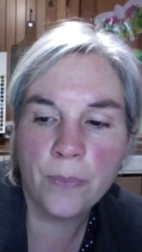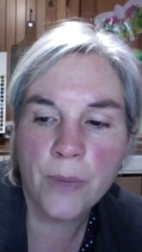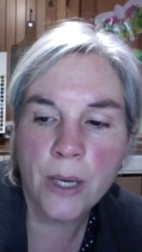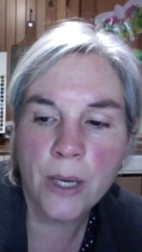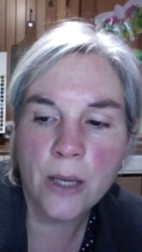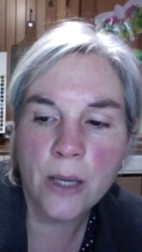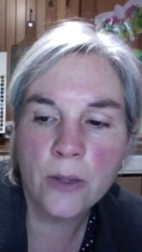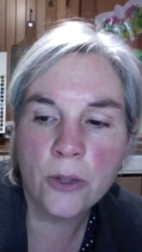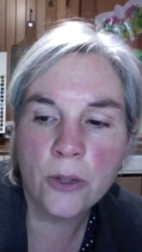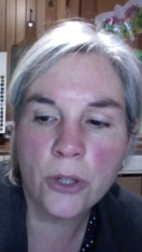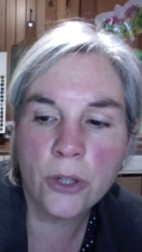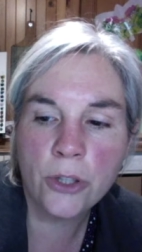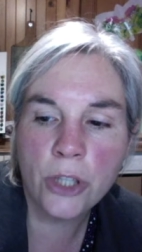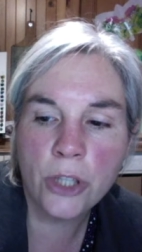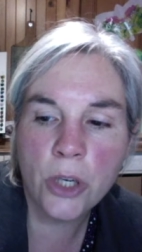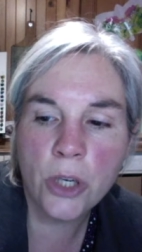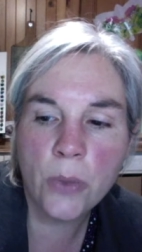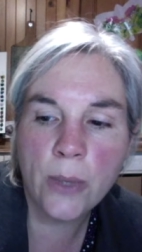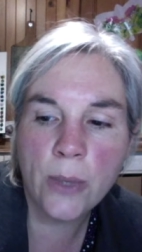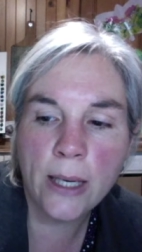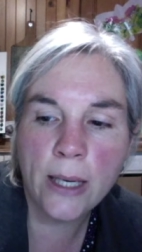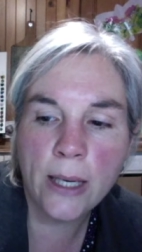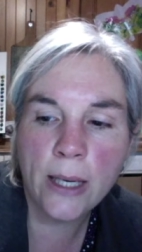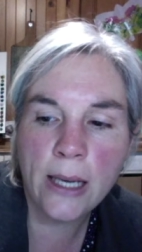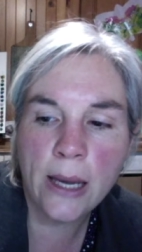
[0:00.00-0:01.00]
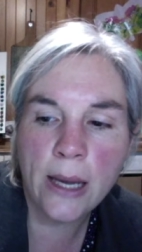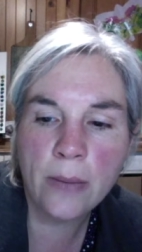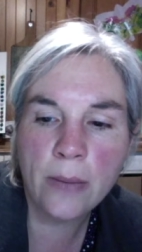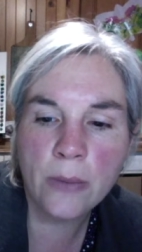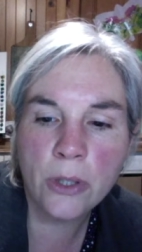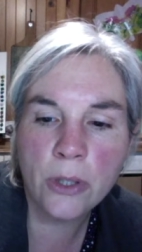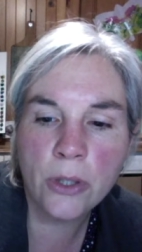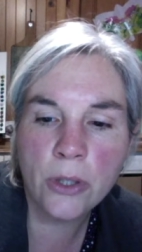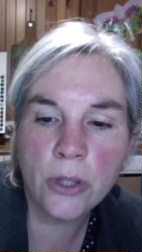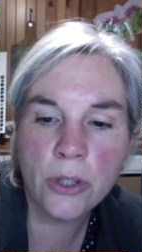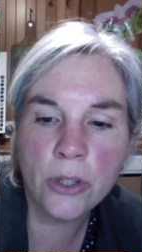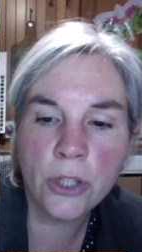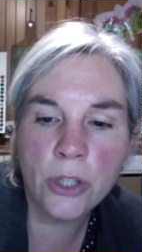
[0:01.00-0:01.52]
So she quickly
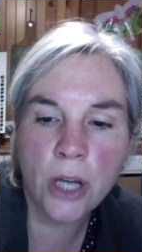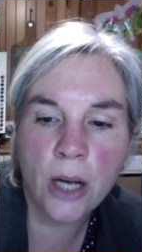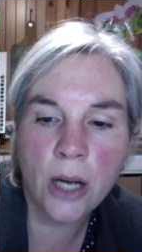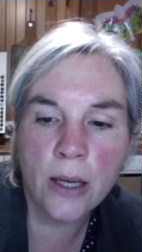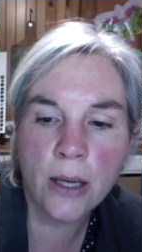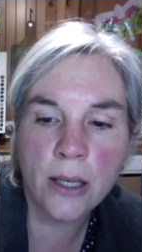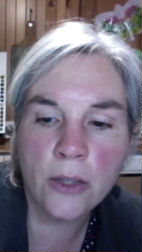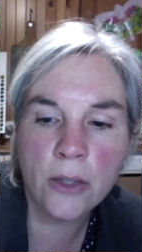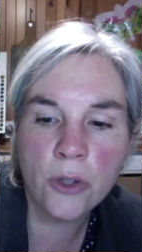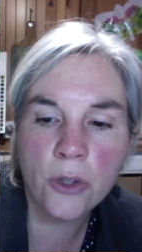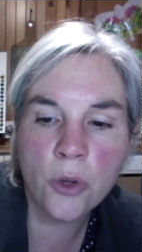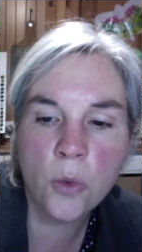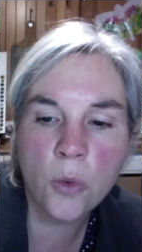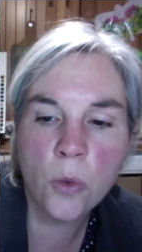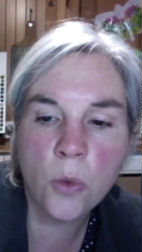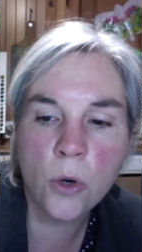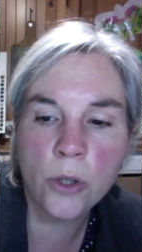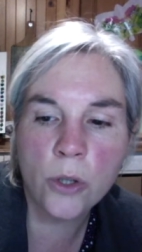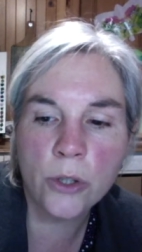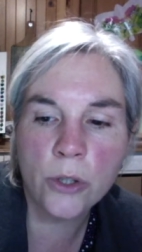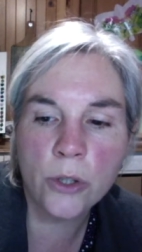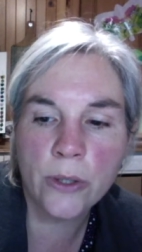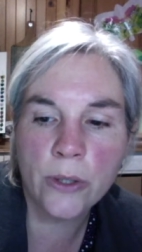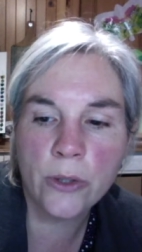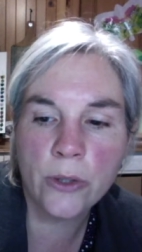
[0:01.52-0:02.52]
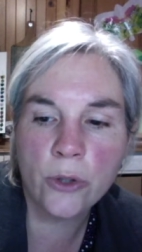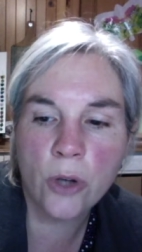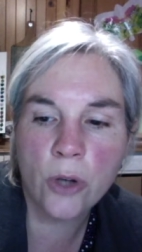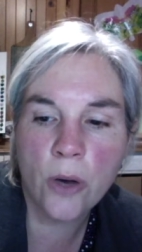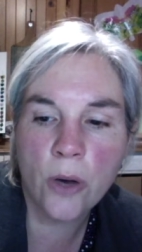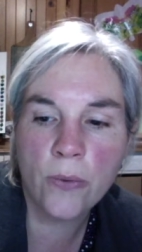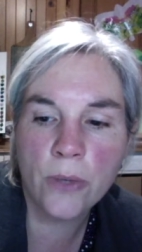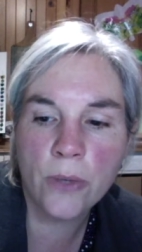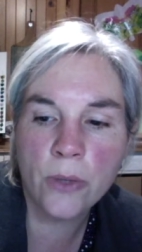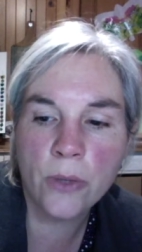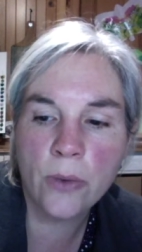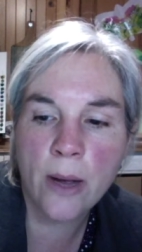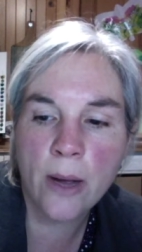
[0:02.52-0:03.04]
emptied her jug into the watering
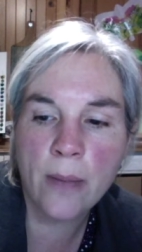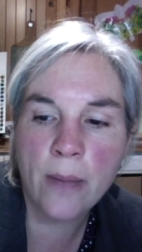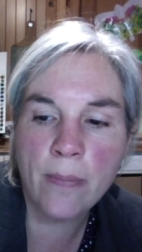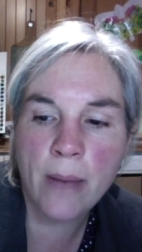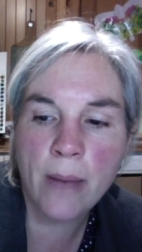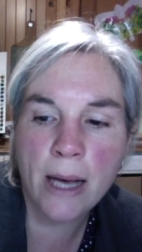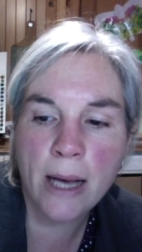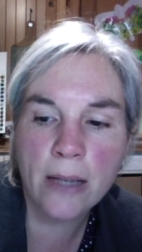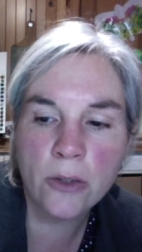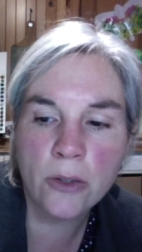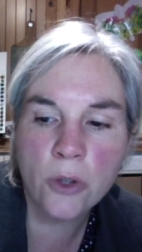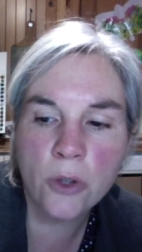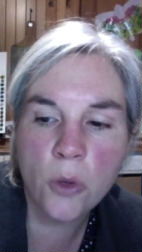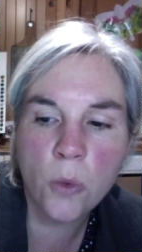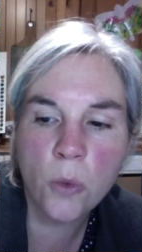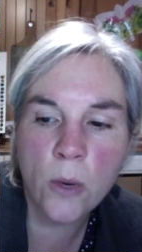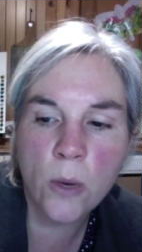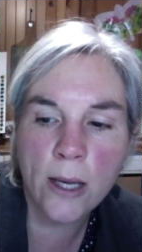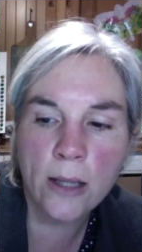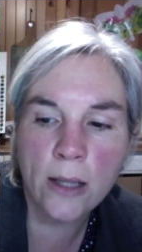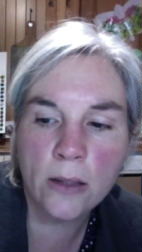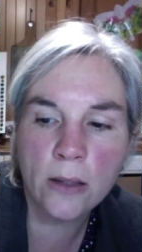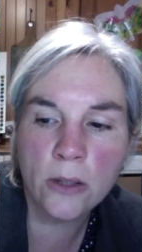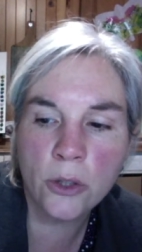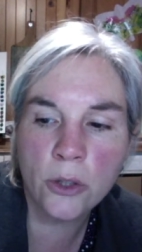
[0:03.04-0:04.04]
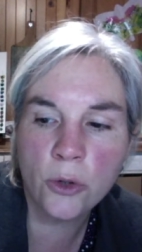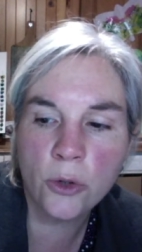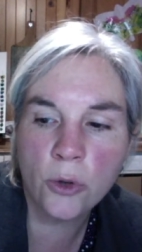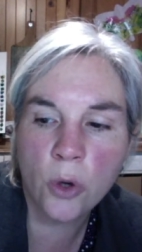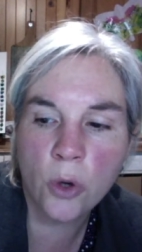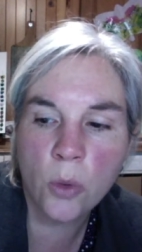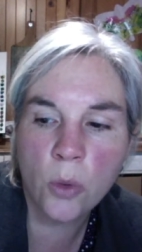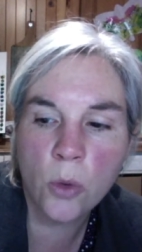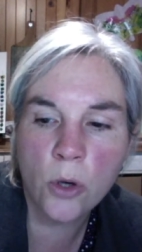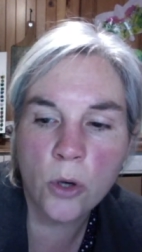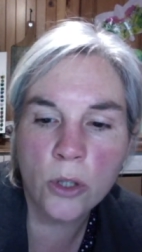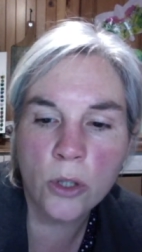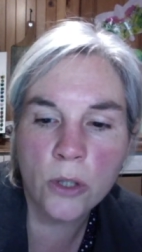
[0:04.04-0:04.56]
trough and ran back to the well to draw
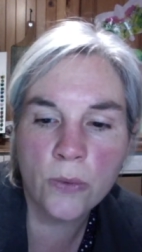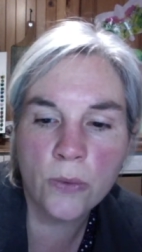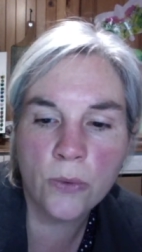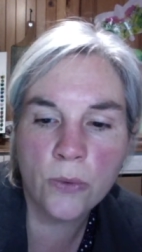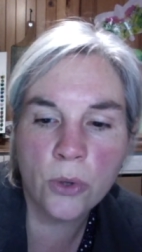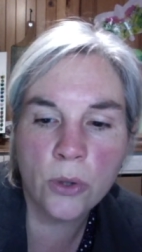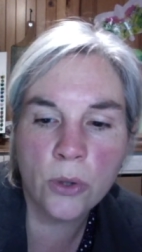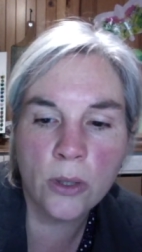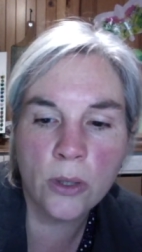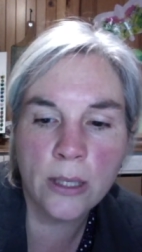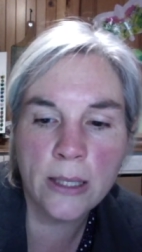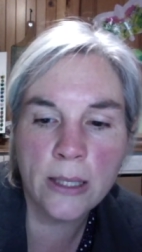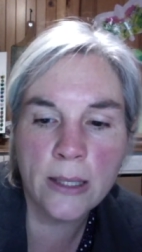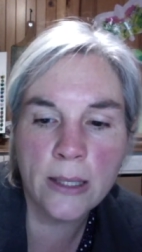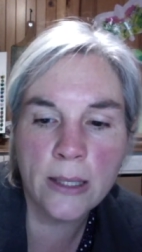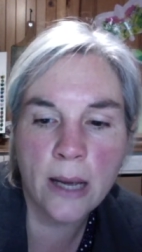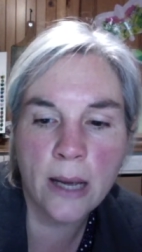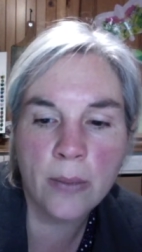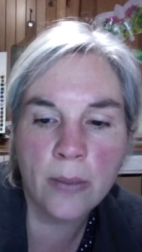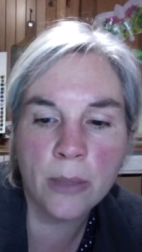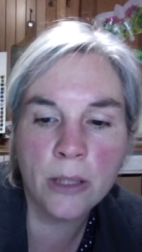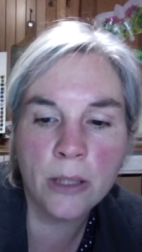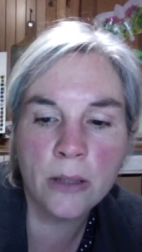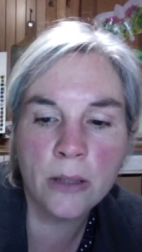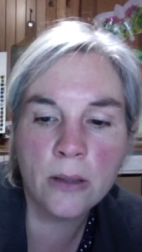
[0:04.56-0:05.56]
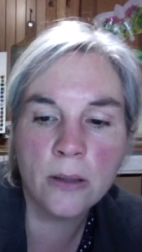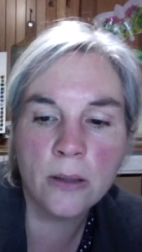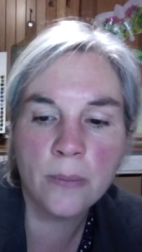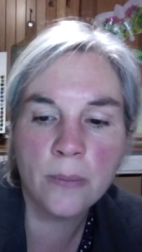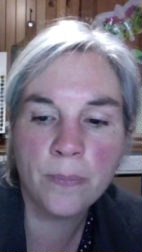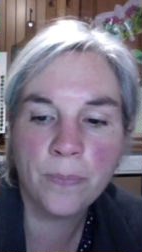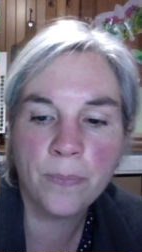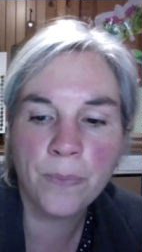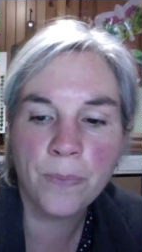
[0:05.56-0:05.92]
water for all his camels.